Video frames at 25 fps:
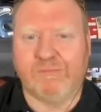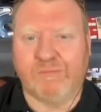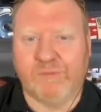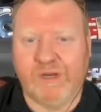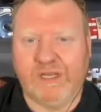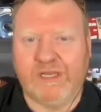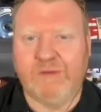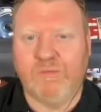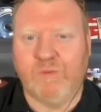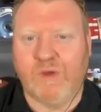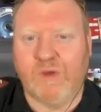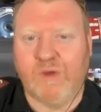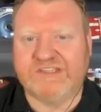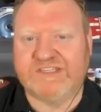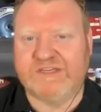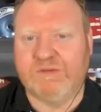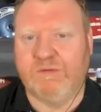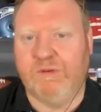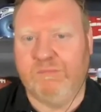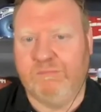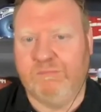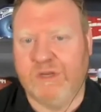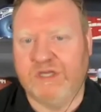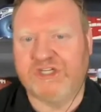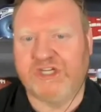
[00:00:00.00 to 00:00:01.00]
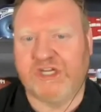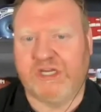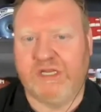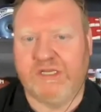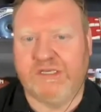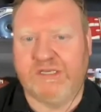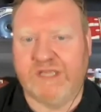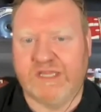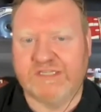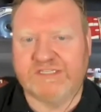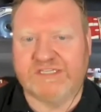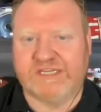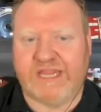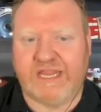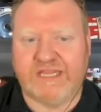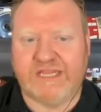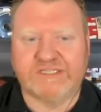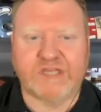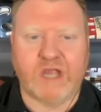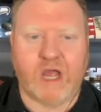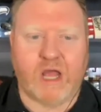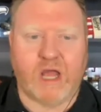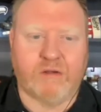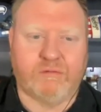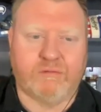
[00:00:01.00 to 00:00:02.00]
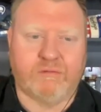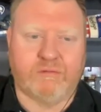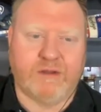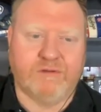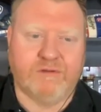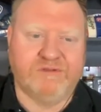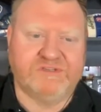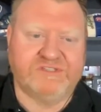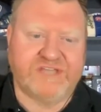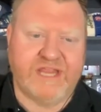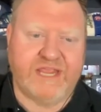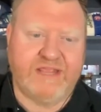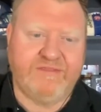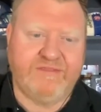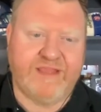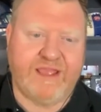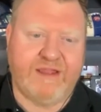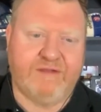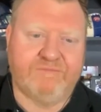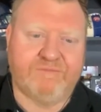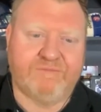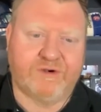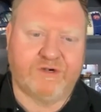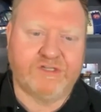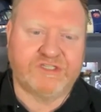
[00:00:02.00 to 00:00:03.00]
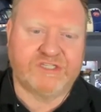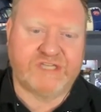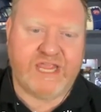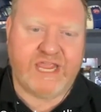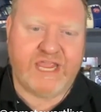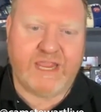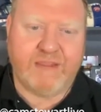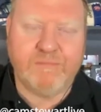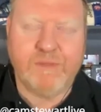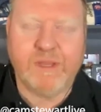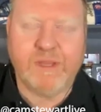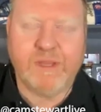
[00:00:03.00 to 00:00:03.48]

really want to see what Michigan does against Colorado State in that first game.